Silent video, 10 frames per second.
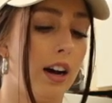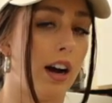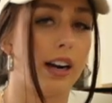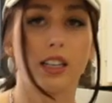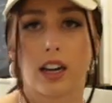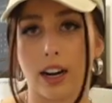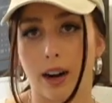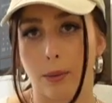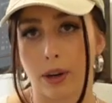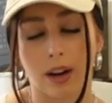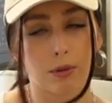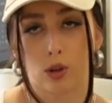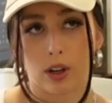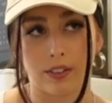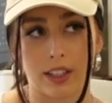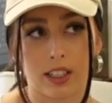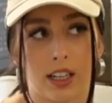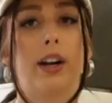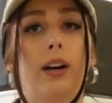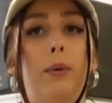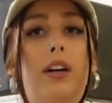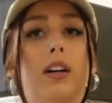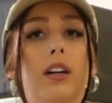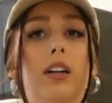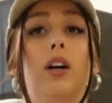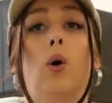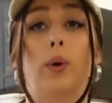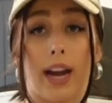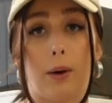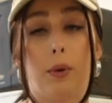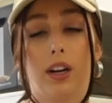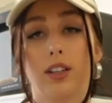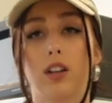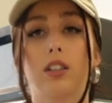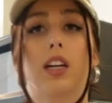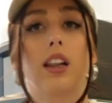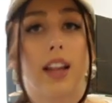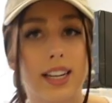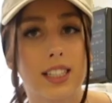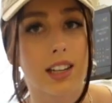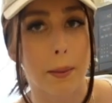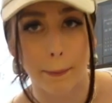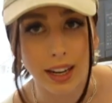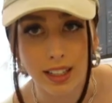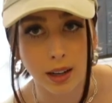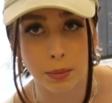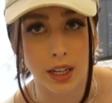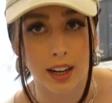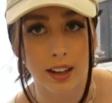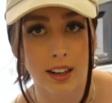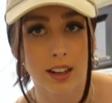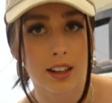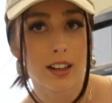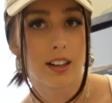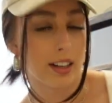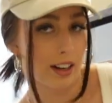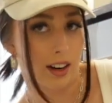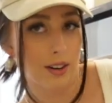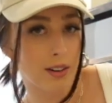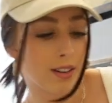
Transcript: I decided I was craving it today. I didn't want to go get one, so I was like, let's make some today. You know,